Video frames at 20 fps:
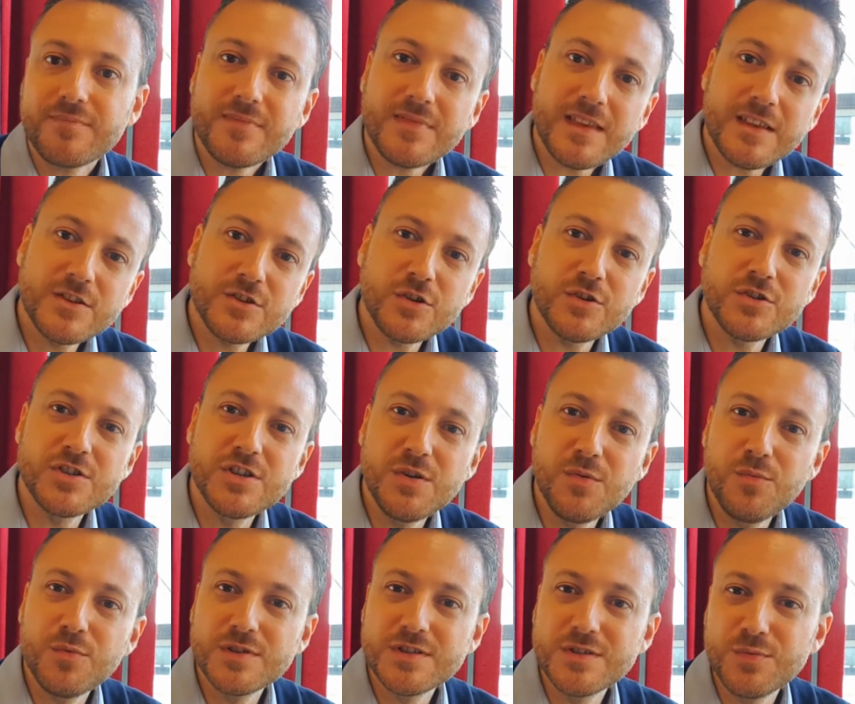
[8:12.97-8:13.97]
so
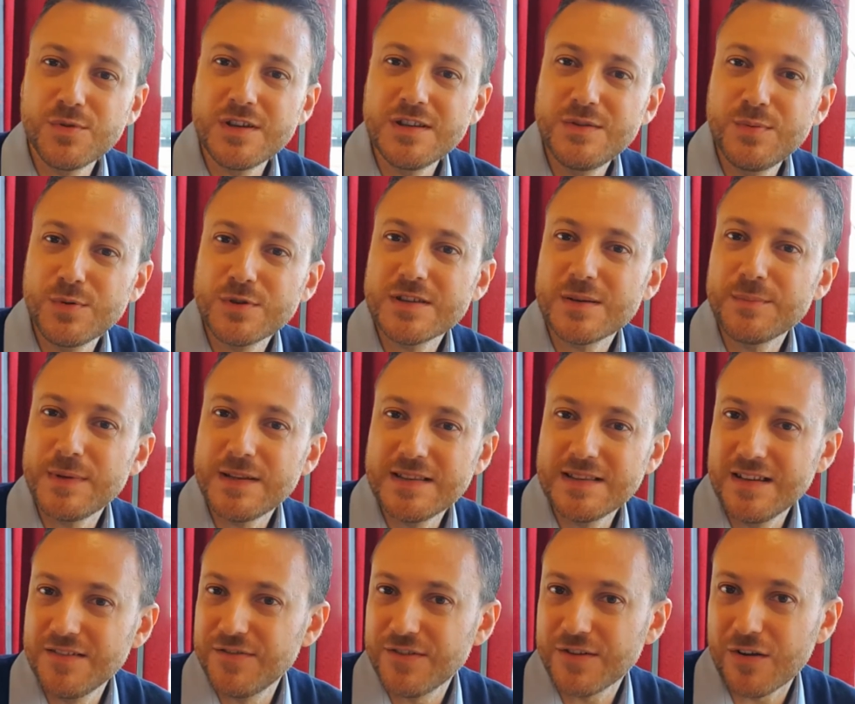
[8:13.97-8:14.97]
it was a
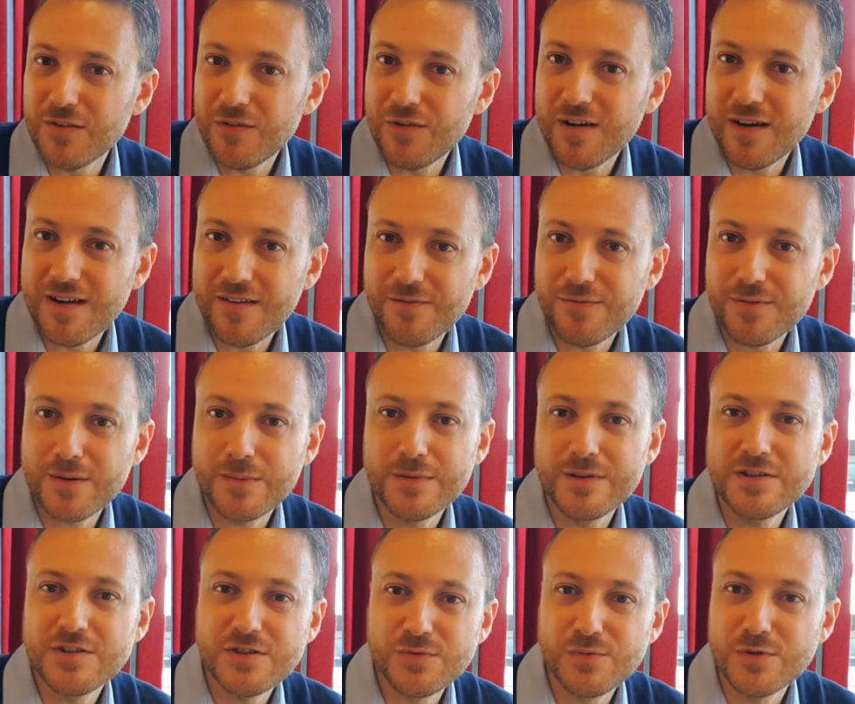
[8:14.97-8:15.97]
bit difficult for her.
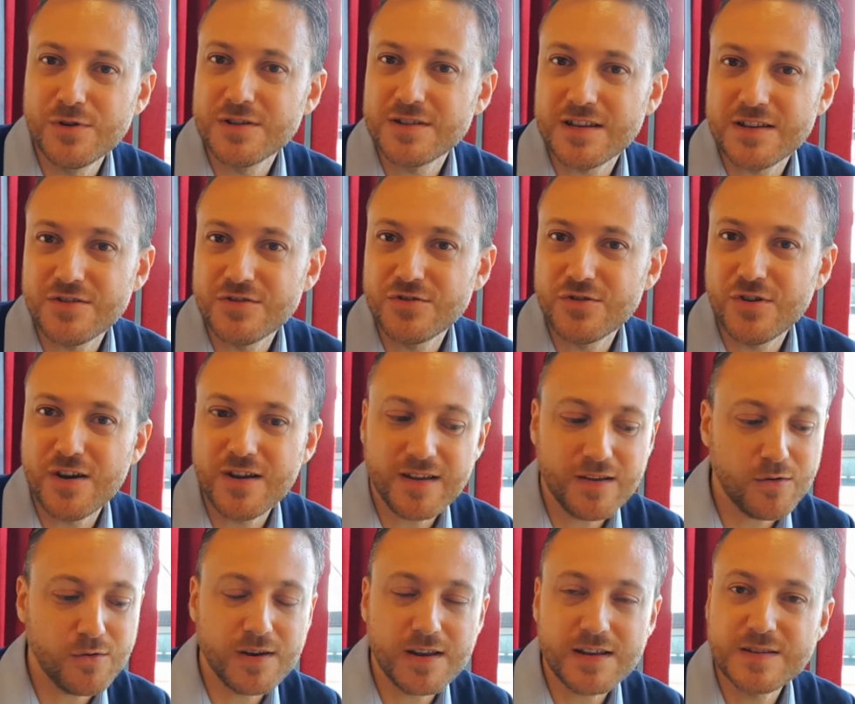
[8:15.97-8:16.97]
Probably she was
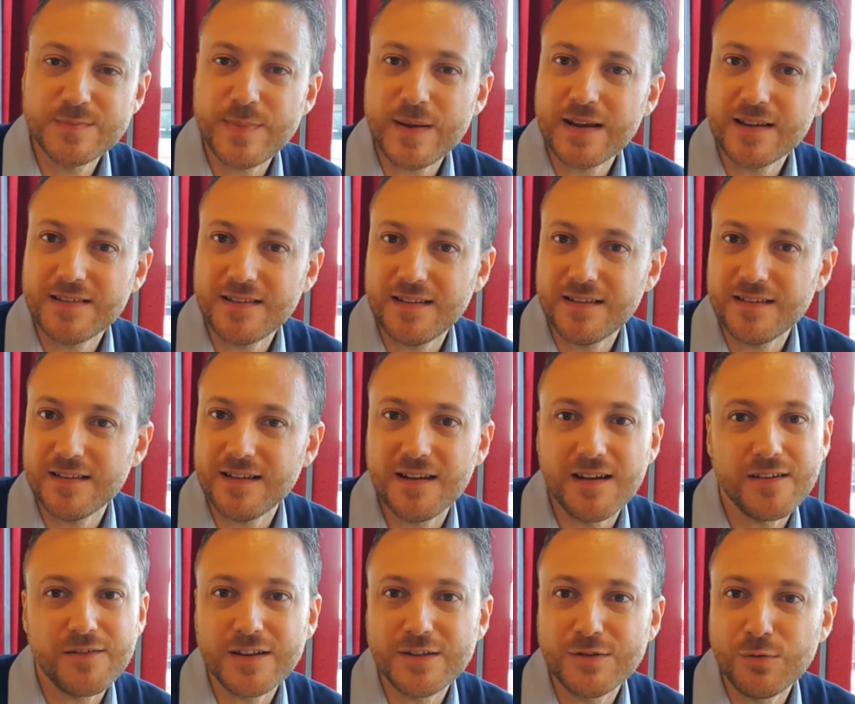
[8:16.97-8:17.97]
enjoying or expecting
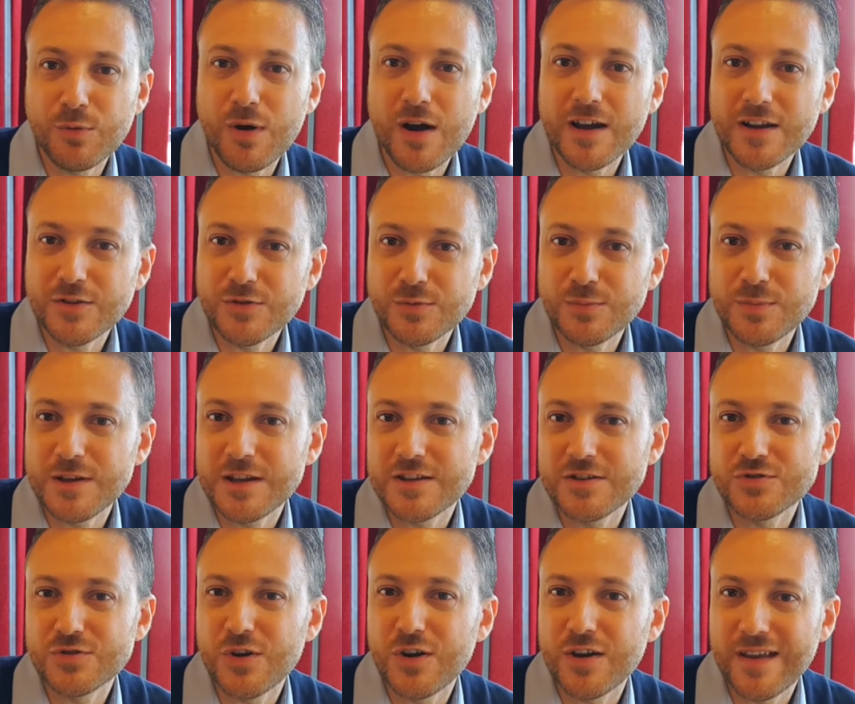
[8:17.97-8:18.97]
a red wine to be
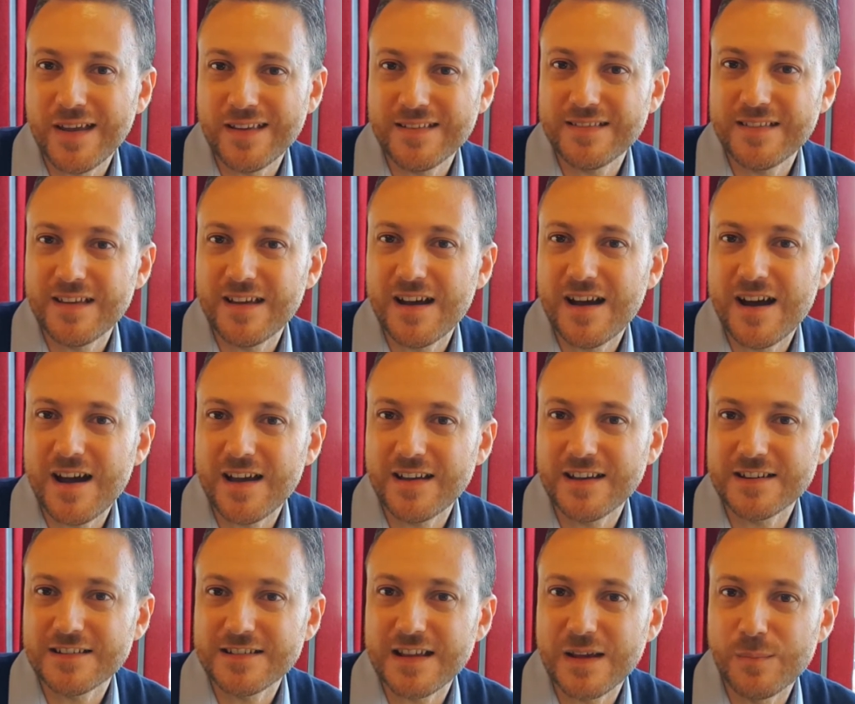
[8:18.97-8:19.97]
enjoyed at the
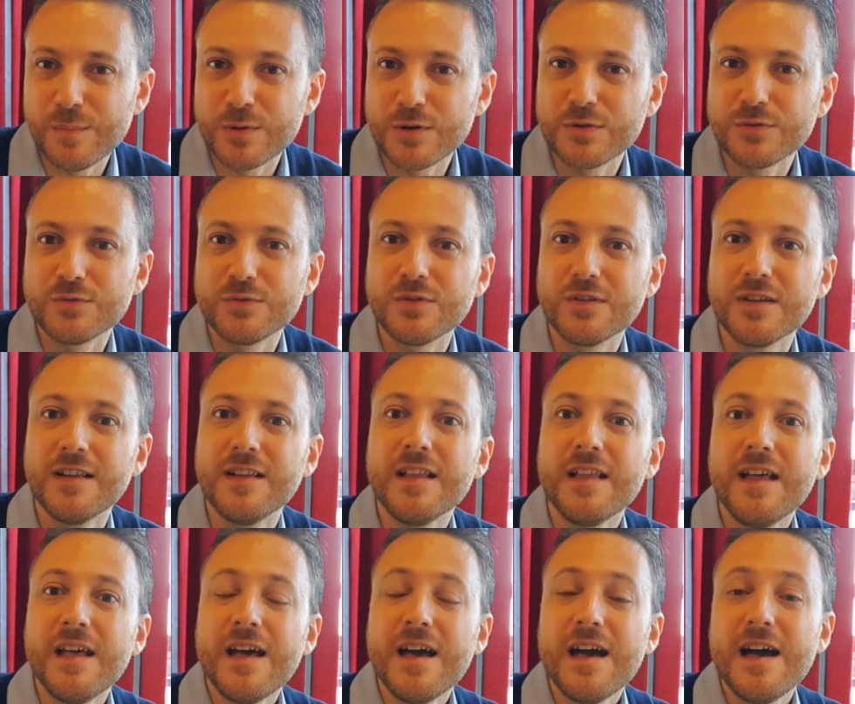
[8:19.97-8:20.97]
higher temperature.
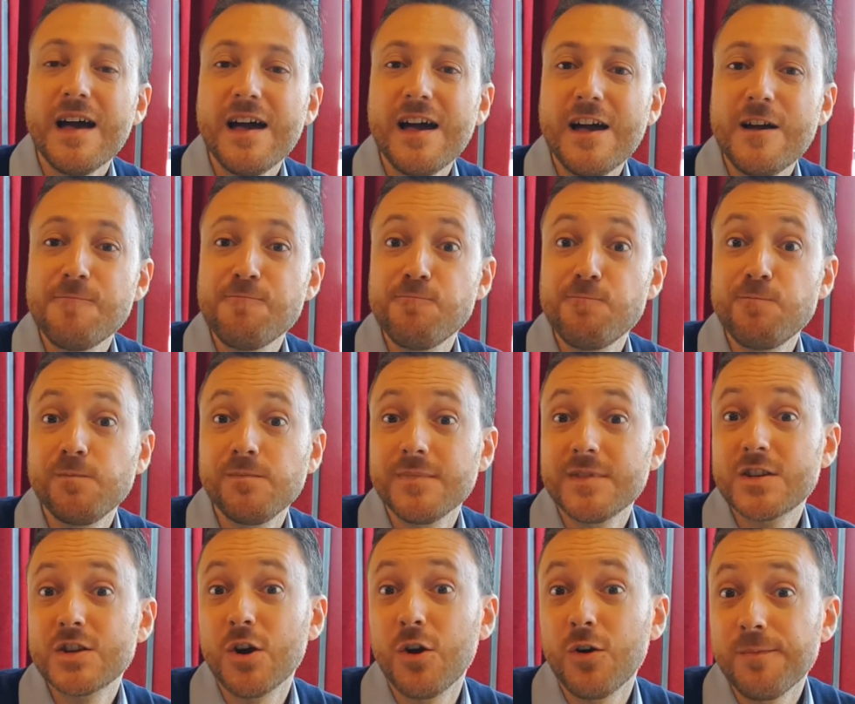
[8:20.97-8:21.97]

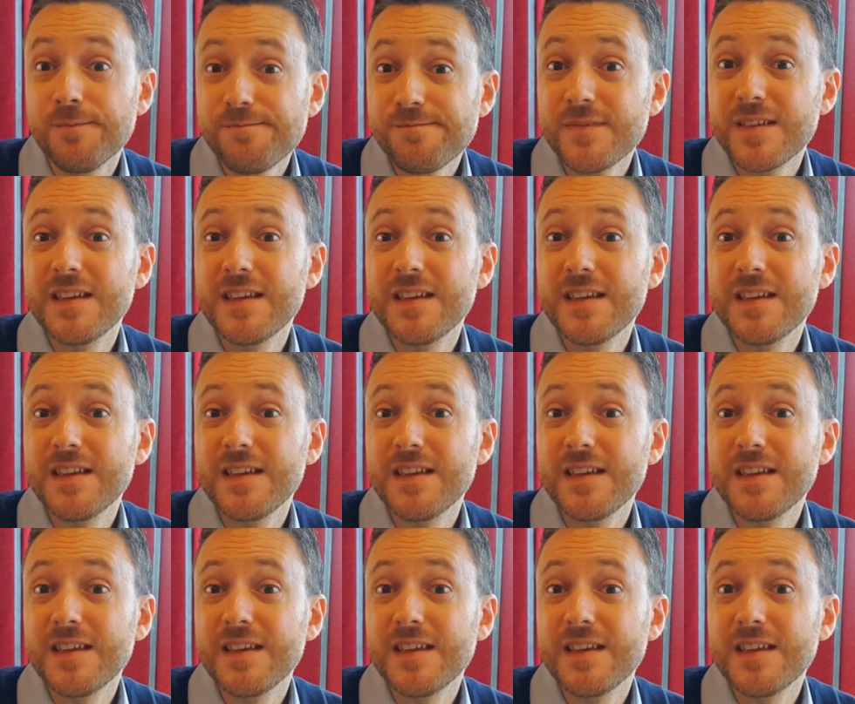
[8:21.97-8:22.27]
So